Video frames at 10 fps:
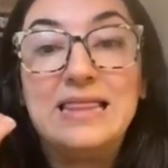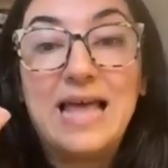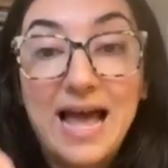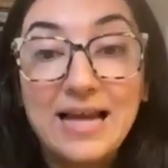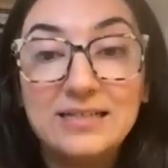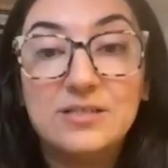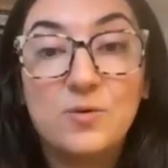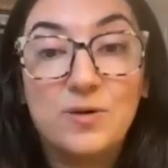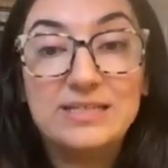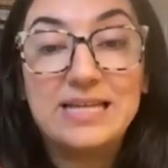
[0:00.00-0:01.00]
That is
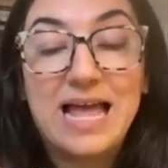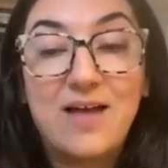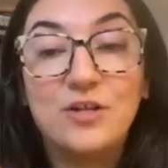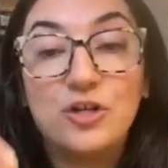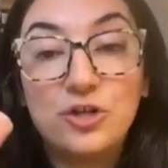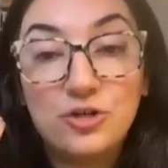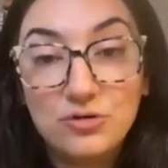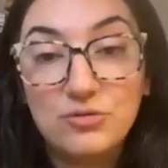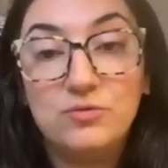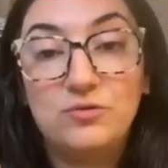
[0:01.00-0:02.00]
going to have a
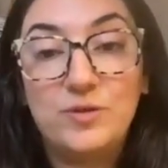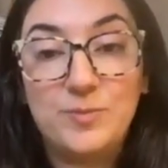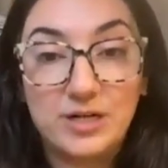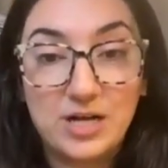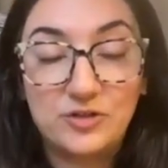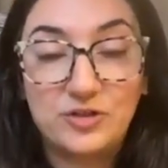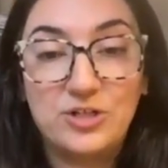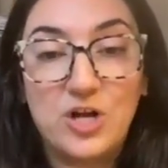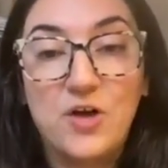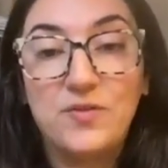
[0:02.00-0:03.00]
huge
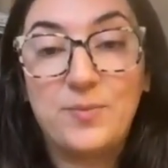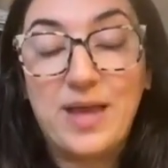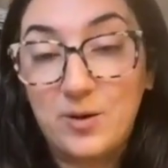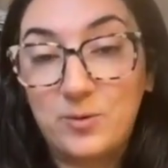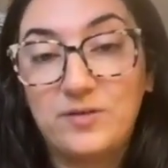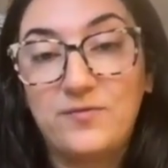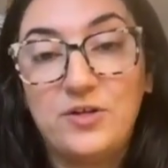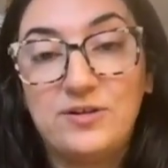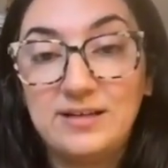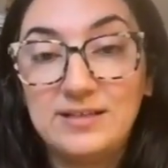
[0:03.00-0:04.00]
repercussion on the power of
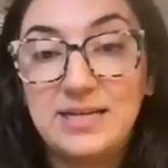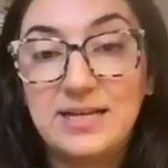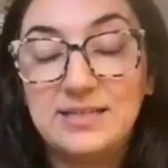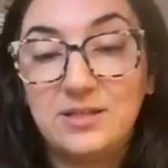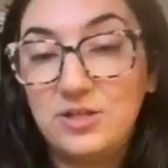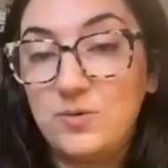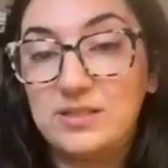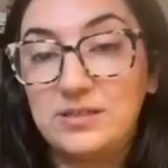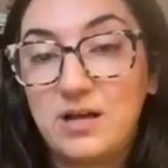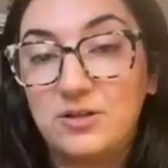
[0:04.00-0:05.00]
the United States and the
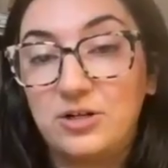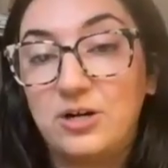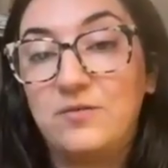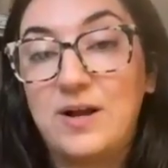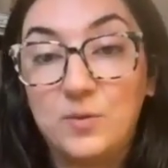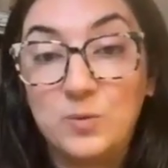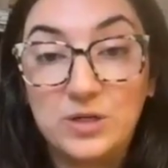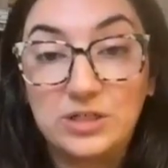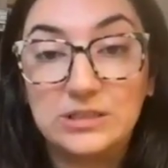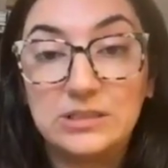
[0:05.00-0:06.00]
US dollar around the
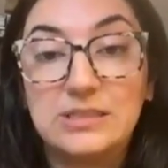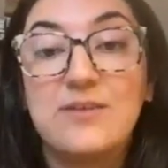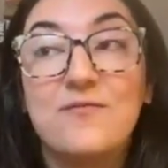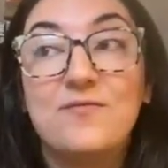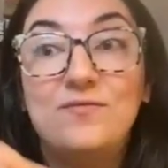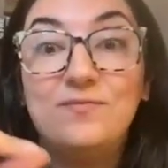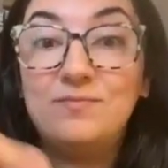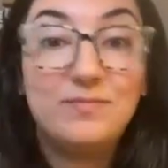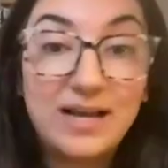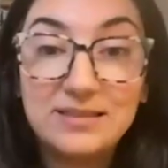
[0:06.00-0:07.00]
world,
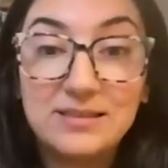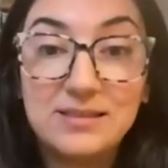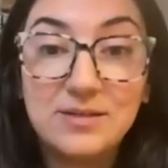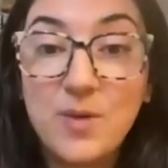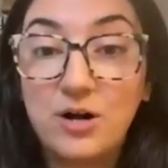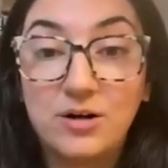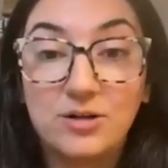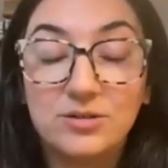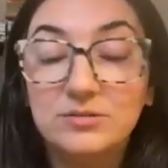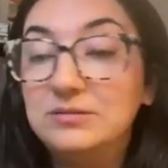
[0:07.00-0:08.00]
not
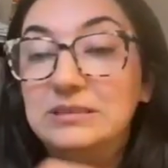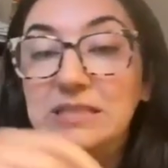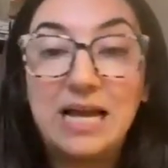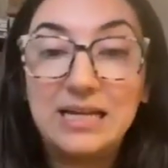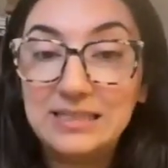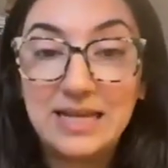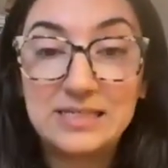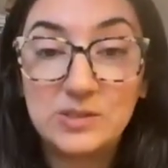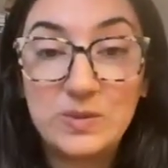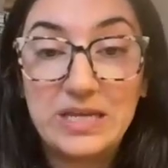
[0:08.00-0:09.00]
tomorrow, not
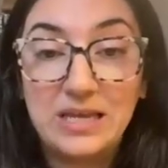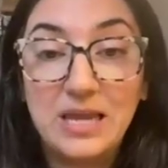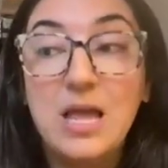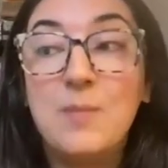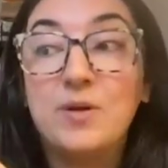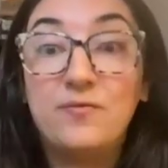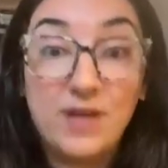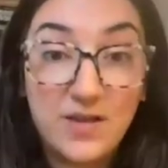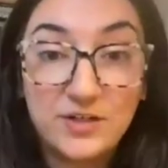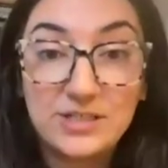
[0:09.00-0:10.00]
next week, but
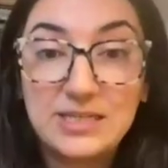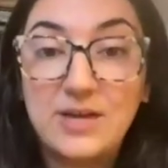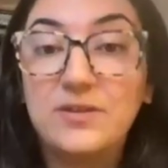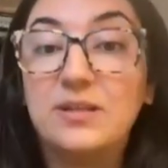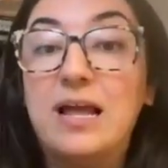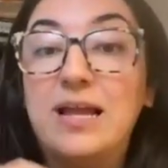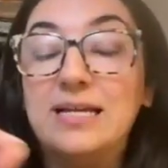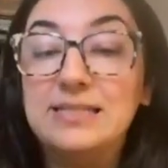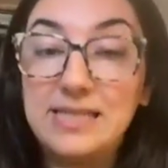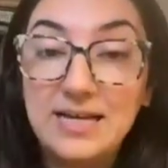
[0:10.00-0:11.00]
5 years down the
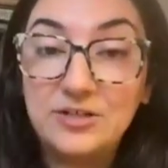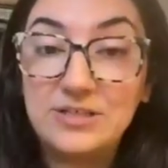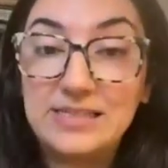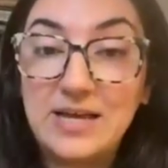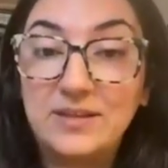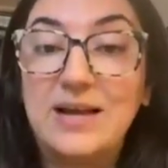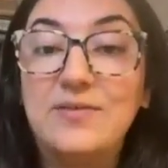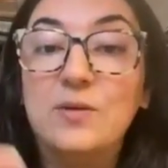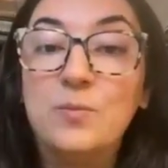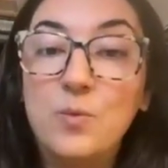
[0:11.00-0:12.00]
line and 10 years down the
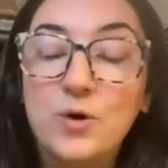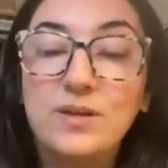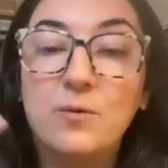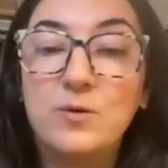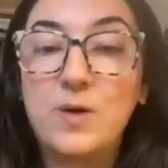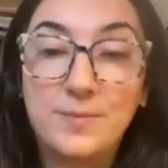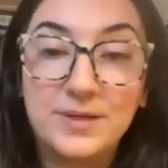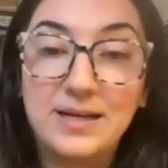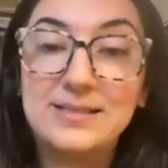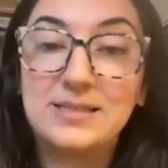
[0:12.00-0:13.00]
line. The more that we
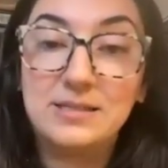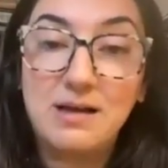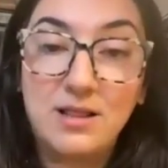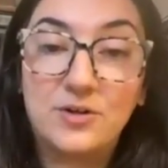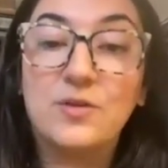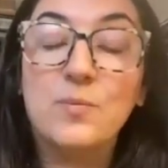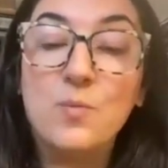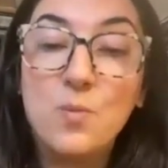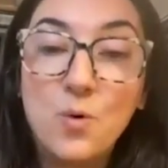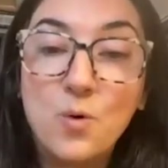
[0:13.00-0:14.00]
weaponize the dollar, the
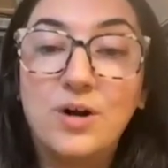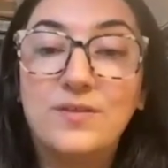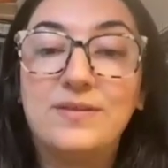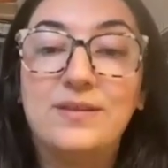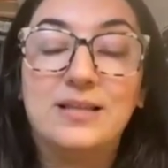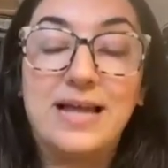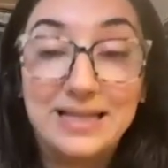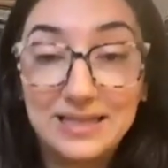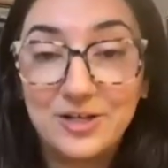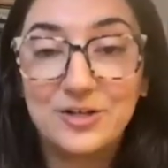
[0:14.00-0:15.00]
more the
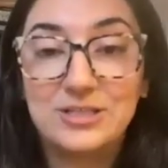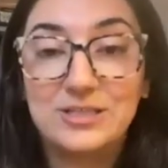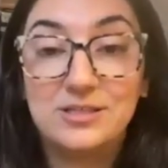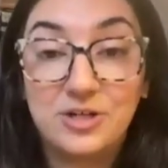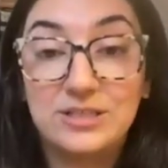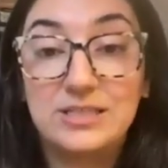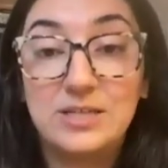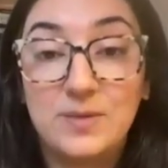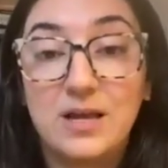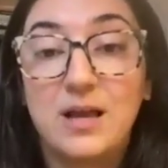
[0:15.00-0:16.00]
likelihood starts
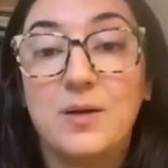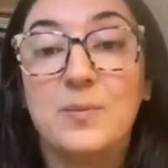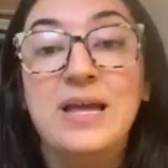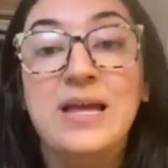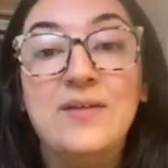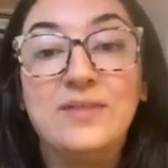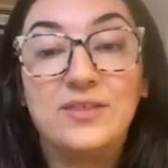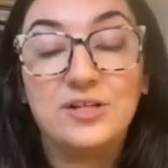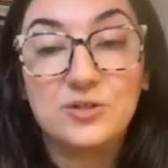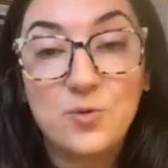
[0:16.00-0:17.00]
to become
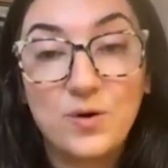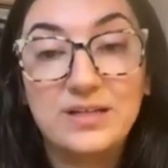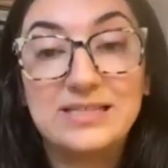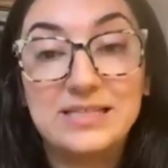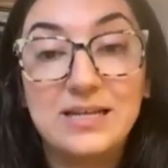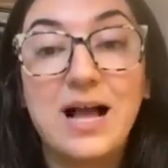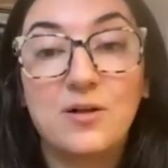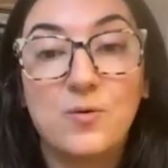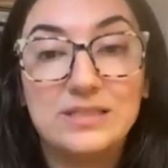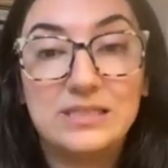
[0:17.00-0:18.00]
that it's
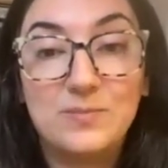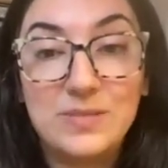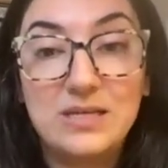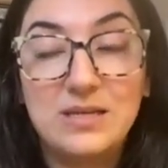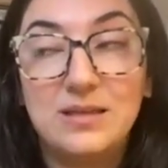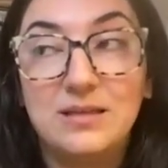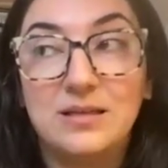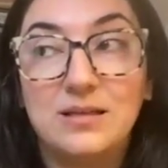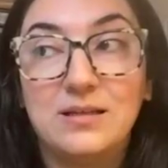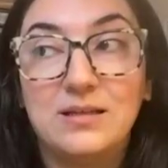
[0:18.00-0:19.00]
not going to be
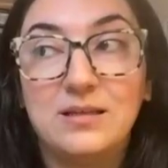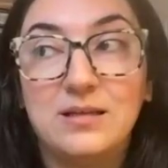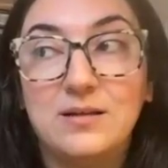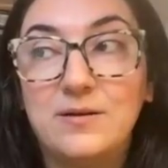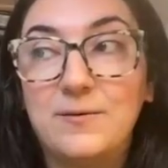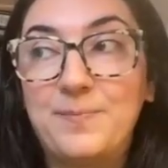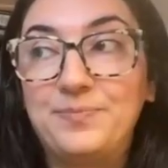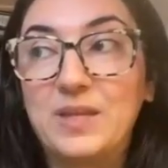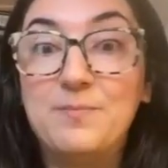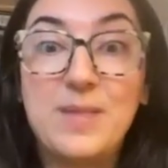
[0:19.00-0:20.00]
the
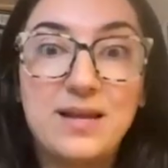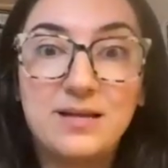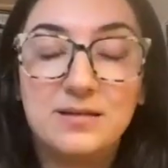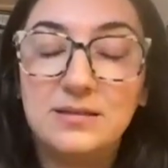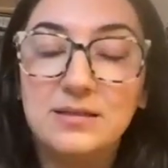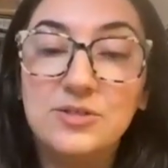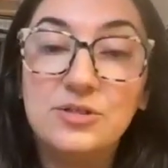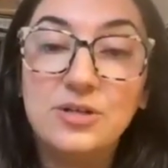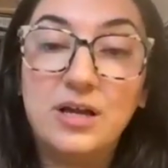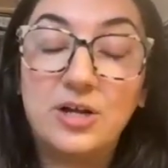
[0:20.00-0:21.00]
main
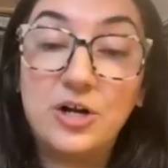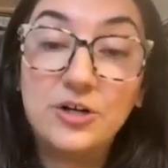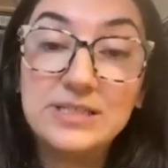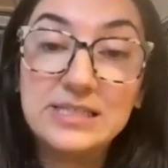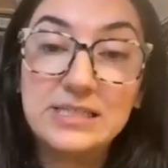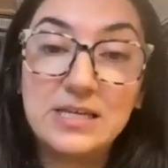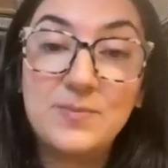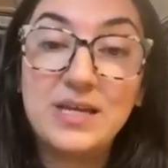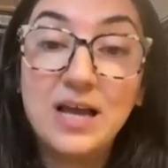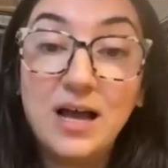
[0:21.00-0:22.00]
currency
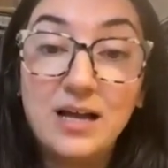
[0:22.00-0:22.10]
